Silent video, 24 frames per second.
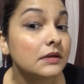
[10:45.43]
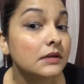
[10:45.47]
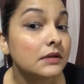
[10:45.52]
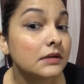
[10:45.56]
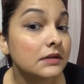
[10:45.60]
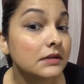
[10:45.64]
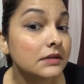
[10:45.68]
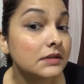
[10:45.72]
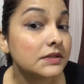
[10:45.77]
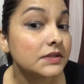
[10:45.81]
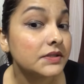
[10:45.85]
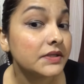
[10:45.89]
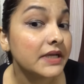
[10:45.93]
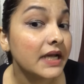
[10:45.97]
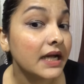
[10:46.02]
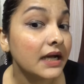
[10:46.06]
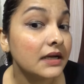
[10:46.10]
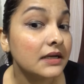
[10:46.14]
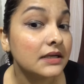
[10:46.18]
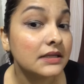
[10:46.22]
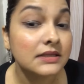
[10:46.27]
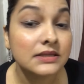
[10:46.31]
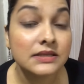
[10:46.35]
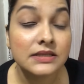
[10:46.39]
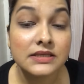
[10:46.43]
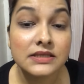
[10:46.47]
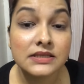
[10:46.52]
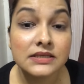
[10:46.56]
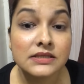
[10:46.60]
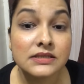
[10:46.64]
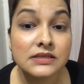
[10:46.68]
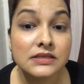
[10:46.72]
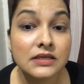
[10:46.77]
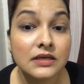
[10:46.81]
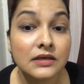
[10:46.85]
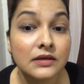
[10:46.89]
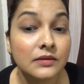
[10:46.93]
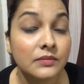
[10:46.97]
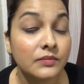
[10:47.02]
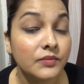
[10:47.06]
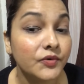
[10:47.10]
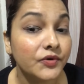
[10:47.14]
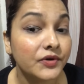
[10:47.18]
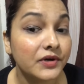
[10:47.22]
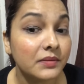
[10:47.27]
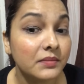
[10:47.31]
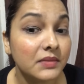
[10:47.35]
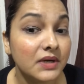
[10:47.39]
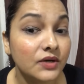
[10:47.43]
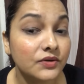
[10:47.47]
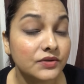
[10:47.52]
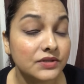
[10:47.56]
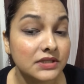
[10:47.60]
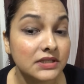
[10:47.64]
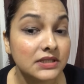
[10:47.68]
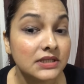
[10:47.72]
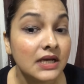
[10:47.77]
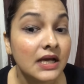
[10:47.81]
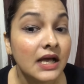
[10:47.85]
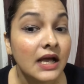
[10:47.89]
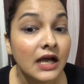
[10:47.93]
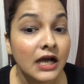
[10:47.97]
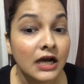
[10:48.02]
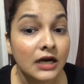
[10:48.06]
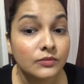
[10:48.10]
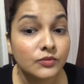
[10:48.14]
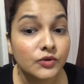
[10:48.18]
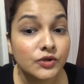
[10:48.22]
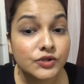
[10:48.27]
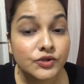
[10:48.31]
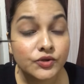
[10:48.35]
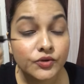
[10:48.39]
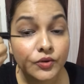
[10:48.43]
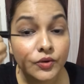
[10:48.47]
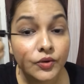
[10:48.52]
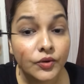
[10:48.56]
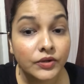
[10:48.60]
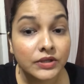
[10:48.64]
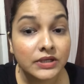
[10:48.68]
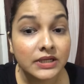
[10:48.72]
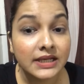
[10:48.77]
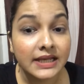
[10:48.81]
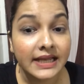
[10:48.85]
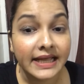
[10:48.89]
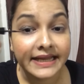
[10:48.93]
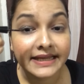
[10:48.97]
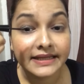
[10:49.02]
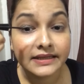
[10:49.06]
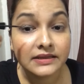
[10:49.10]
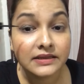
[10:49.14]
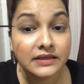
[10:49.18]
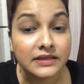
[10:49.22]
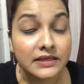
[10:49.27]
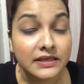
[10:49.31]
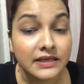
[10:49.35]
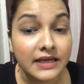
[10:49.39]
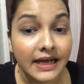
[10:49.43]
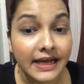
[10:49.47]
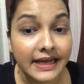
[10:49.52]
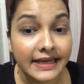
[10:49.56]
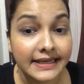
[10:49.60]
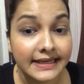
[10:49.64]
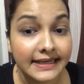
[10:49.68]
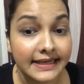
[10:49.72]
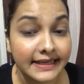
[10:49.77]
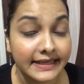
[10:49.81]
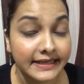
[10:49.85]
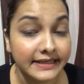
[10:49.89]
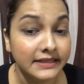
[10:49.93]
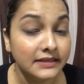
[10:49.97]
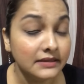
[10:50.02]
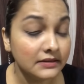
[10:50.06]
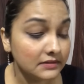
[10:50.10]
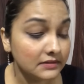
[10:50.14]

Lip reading: So yeah, this is more about it. I'm also gonna light the eyeline.